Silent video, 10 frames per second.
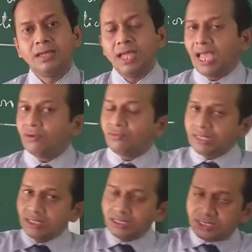And
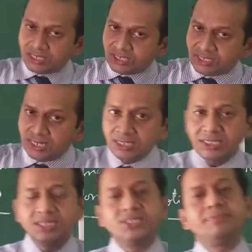when the distance
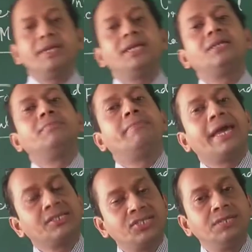is made
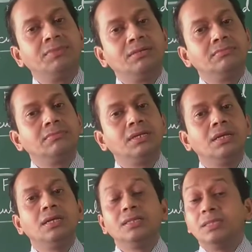maximum,
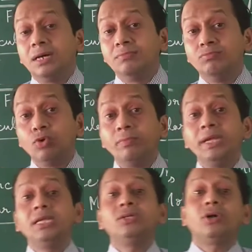the
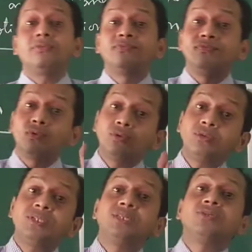moment of
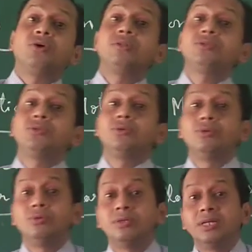force is
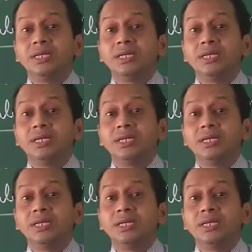also